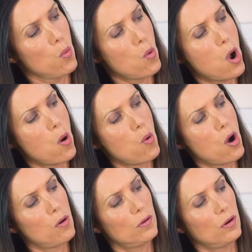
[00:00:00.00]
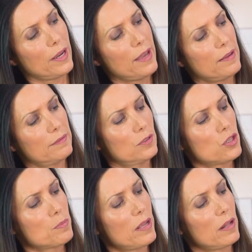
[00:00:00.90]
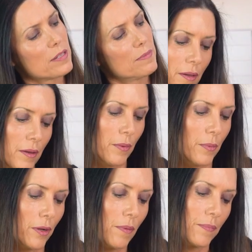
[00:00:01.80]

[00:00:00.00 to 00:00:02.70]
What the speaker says: Whoa, okay, no spills. Here we go.